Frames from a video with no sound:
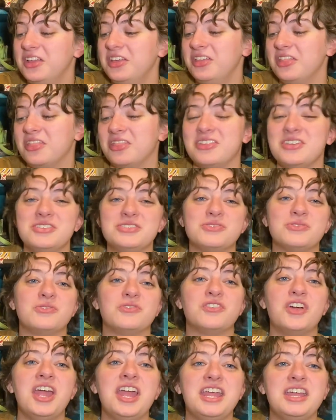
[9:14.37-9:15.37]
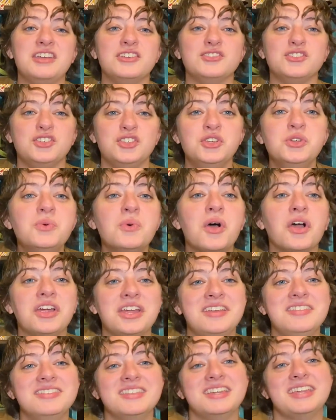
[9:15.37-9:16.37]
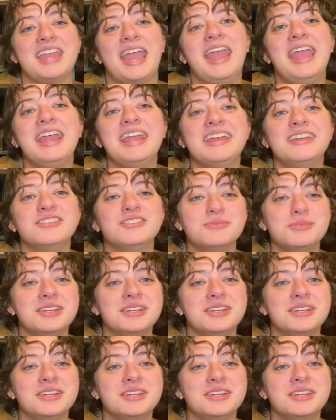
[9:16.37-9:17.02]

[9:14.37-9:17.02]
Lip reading: this phrase, "You are in the cage,"